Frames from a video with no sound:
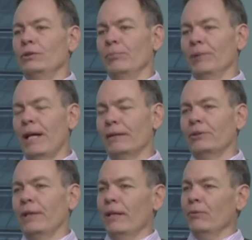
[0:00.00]
the
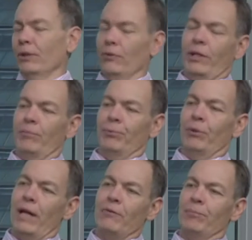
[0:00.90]
blockchain, we're going to create a
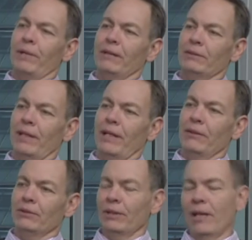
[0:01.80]
private blockchain.
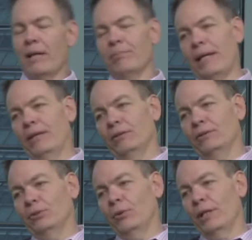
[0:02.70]
There's a 9-bank
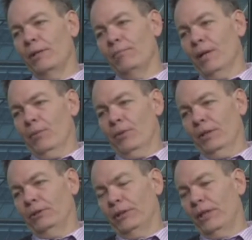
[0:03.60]
consortium. We're
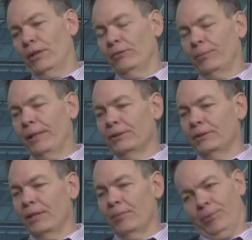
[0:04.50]
going to share
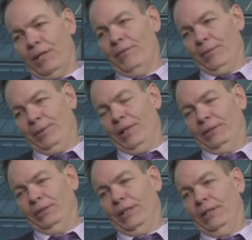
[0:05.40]
information on a private
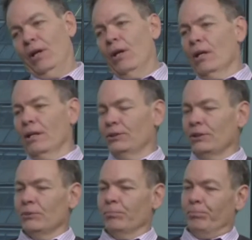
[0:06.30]
blockchain. It's
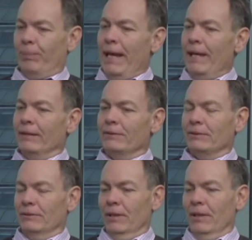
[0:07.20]
just
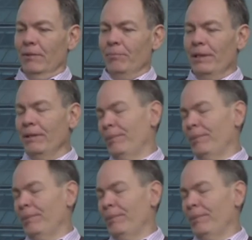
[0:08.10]
banks being